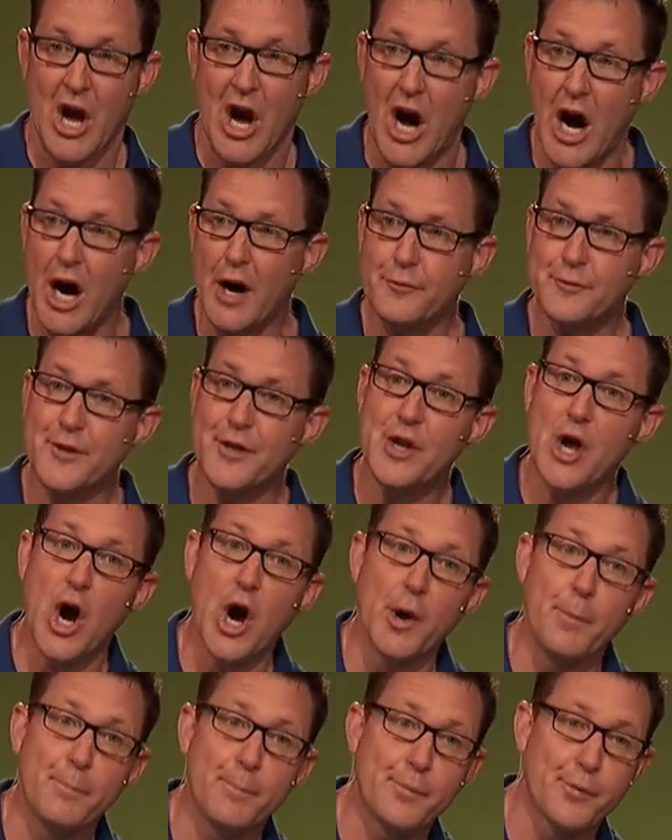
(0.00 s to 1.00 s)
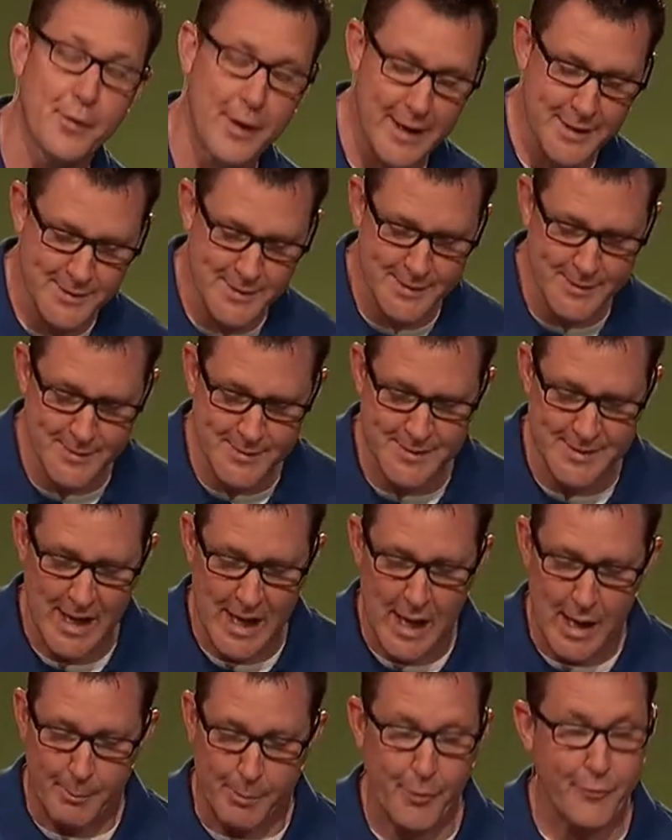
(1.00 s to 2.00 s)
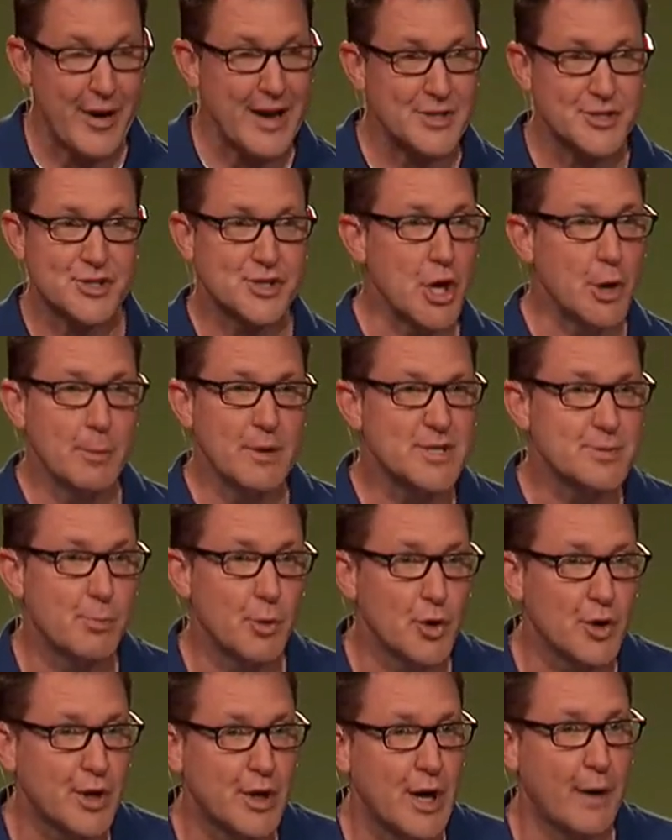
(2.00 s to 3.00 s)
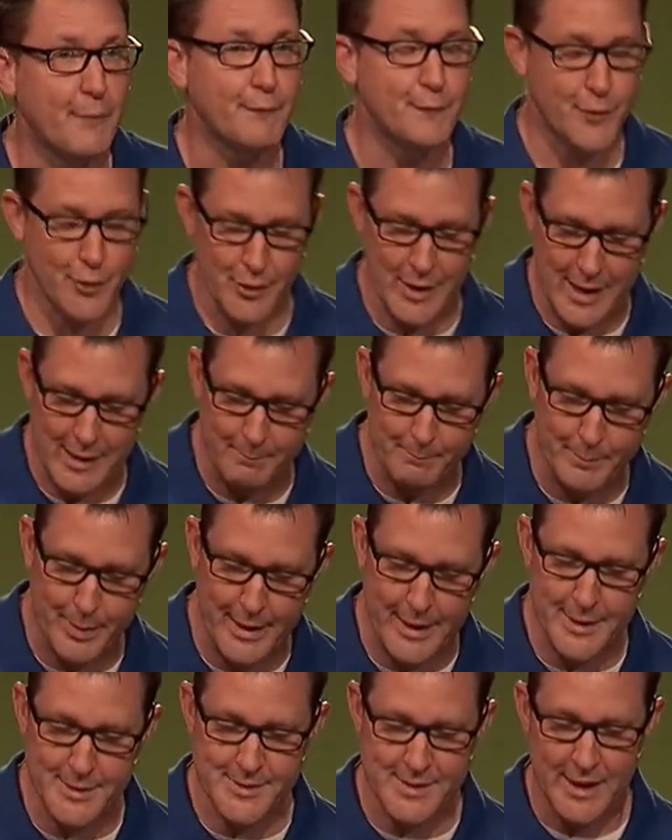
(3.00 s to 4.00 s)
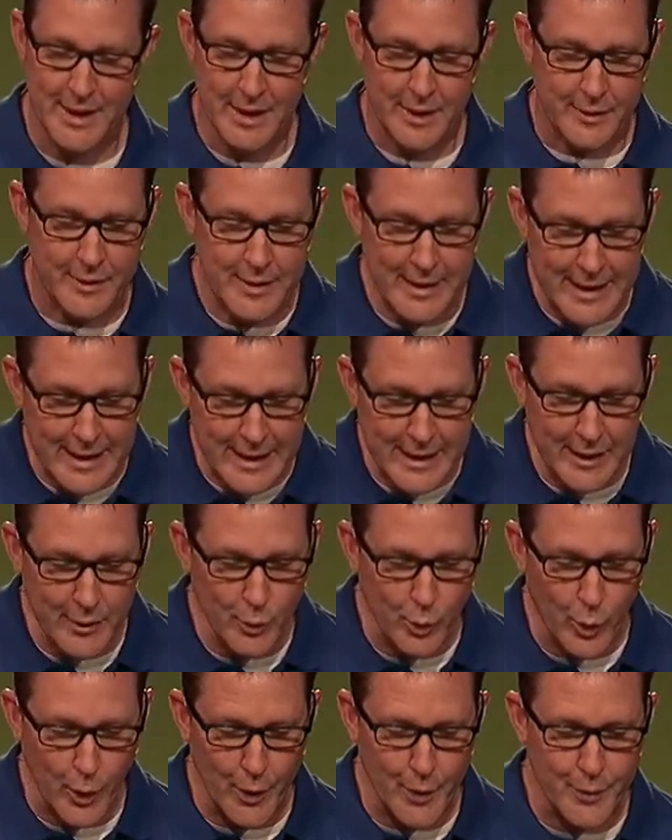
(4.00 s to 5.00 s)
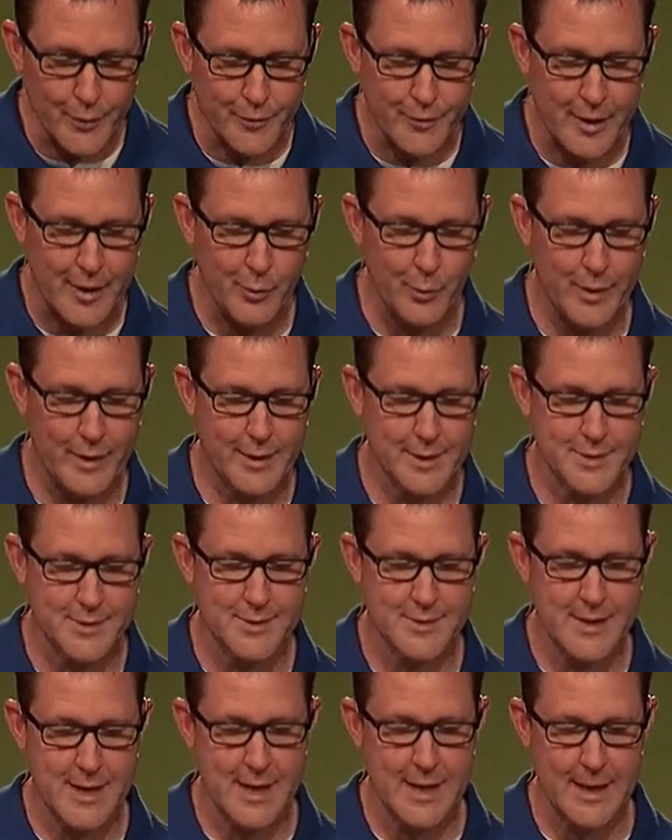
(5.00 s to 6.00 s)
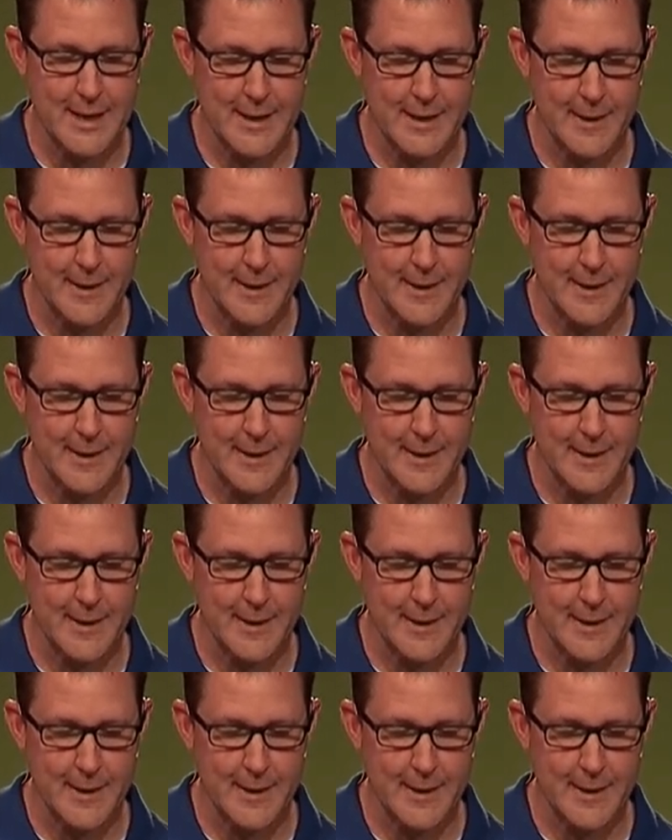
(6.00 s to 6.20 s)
Often our presence provides so much more comfort and peace than any words that we could say